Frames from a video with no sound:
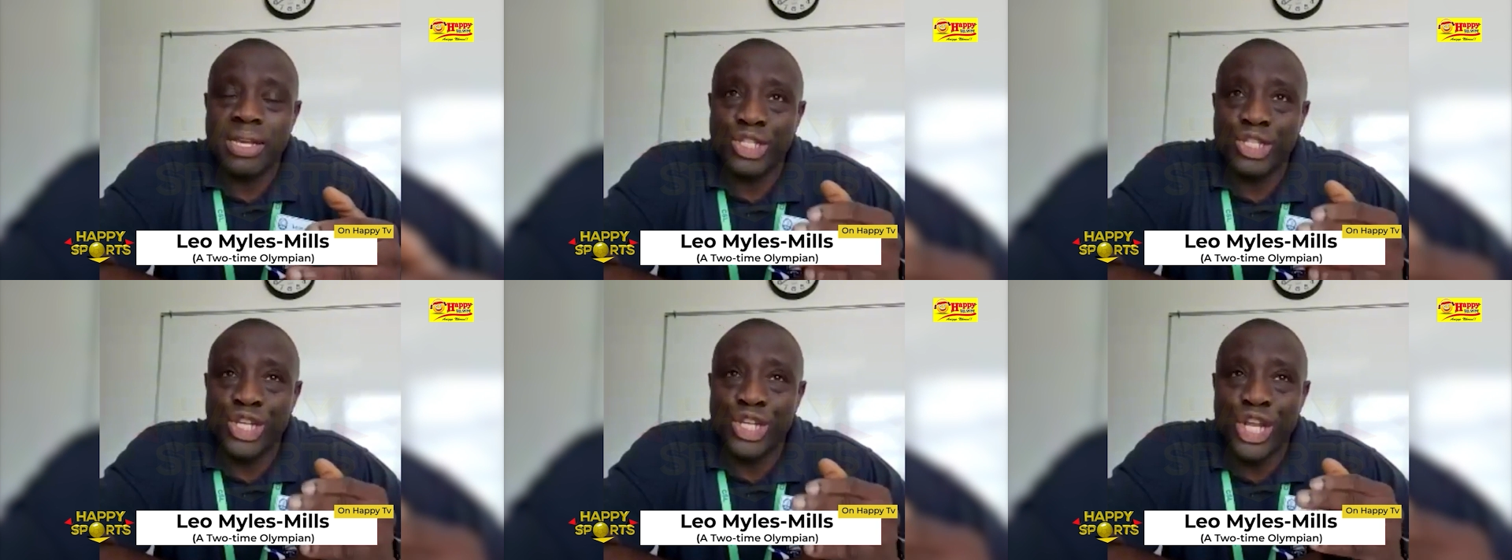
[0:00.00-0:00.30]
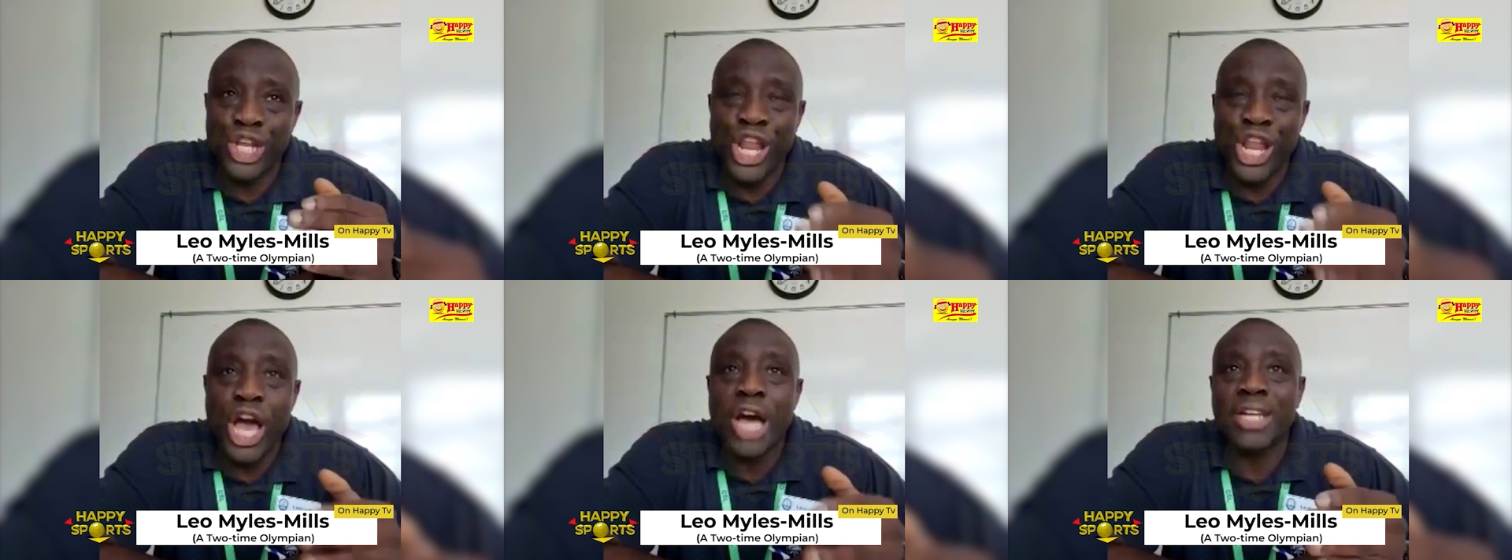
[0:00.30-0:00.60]

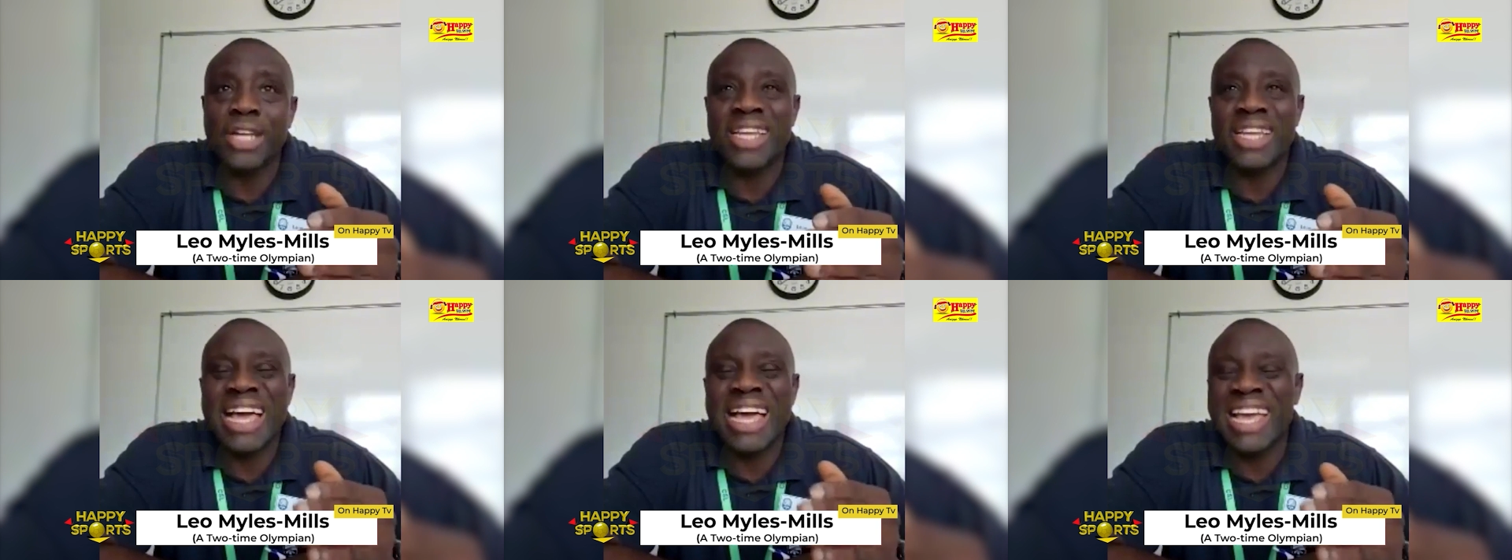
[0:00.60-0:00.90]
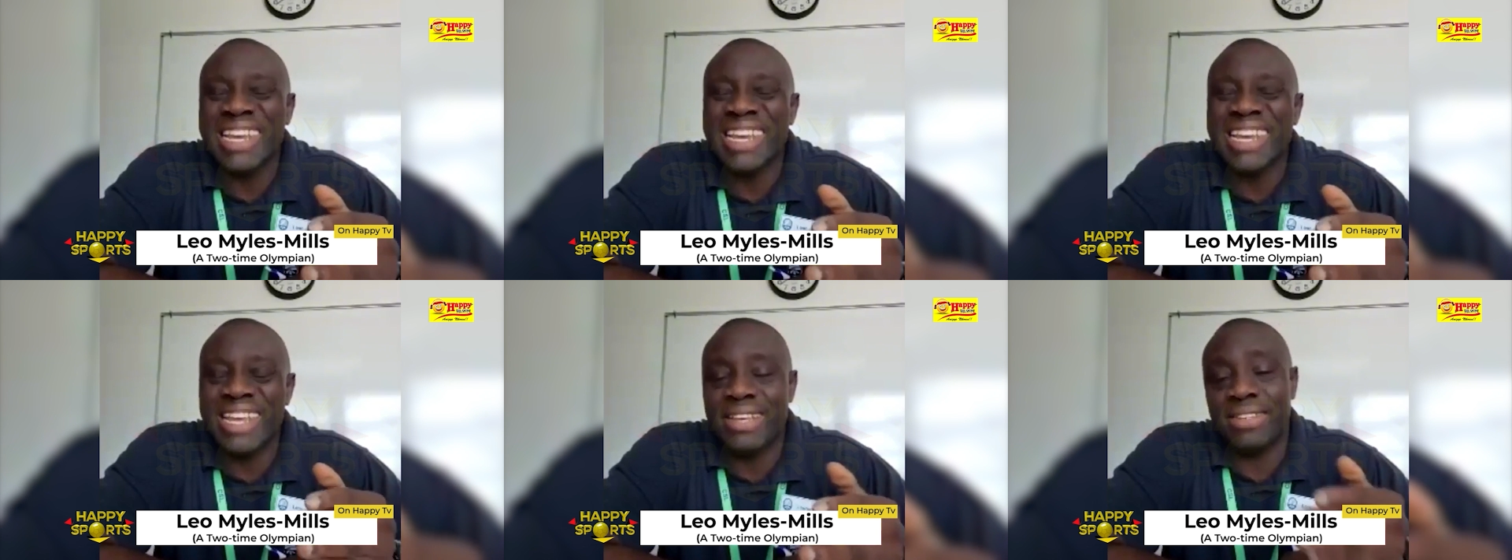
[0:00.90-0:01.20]
It is
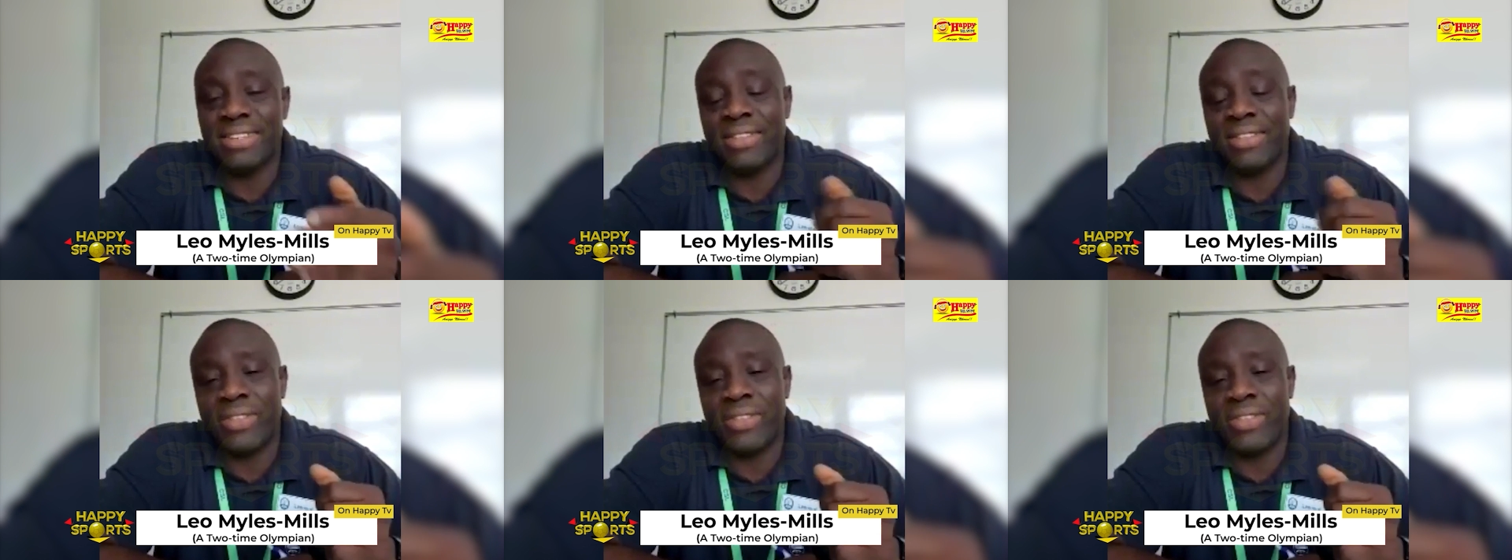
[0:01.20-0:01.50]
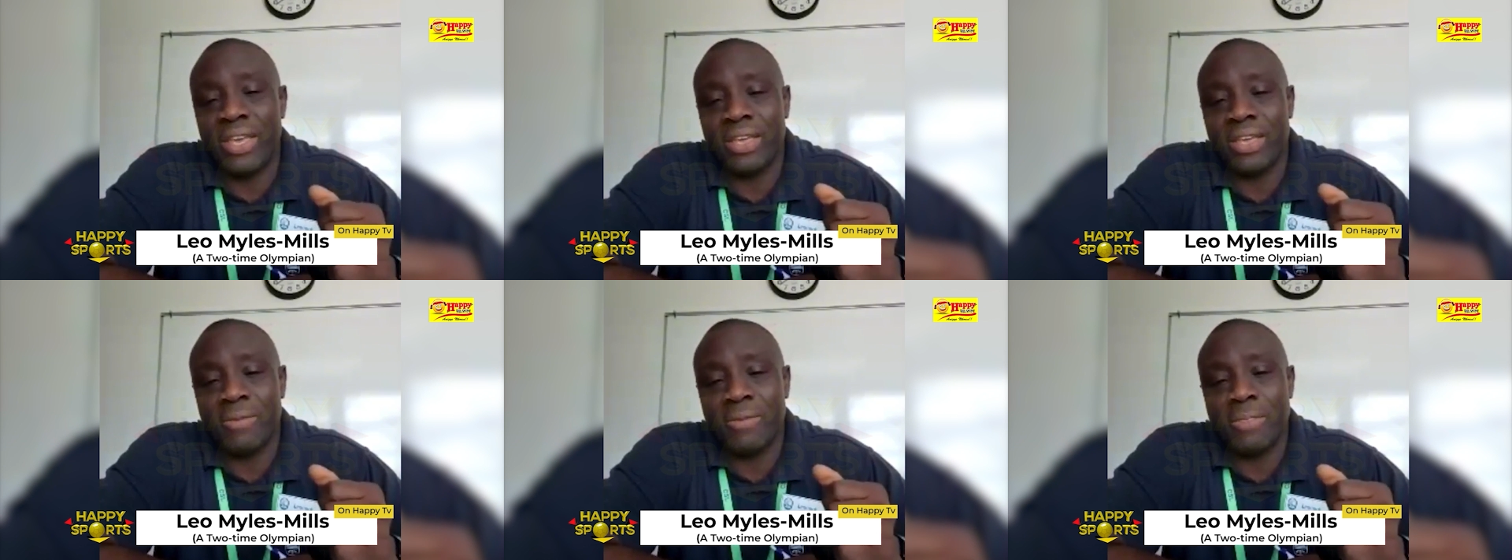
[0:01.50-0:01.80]
not an
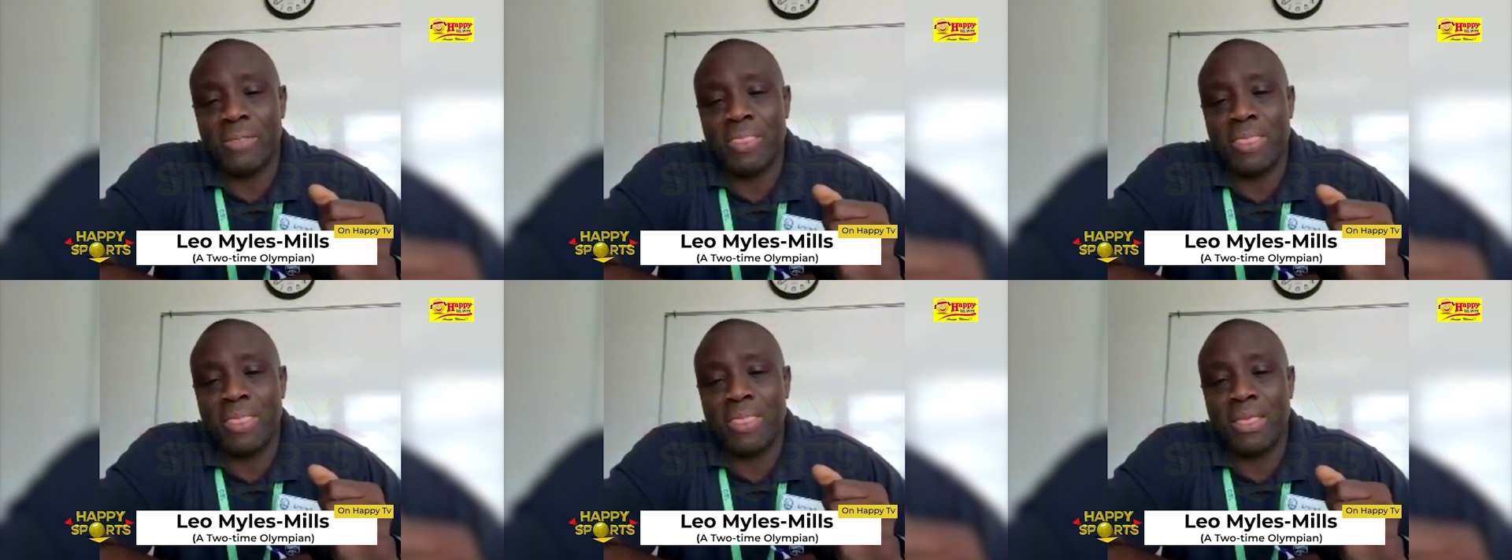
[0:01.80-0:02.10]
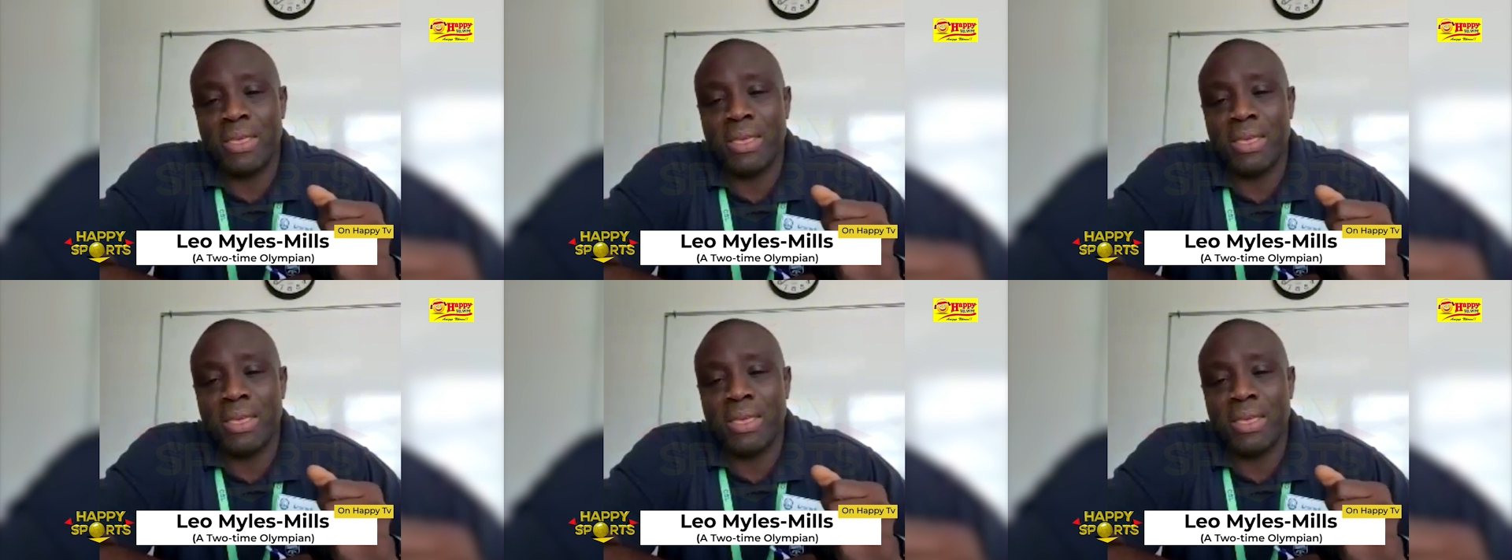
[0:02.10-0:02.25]
easy thing.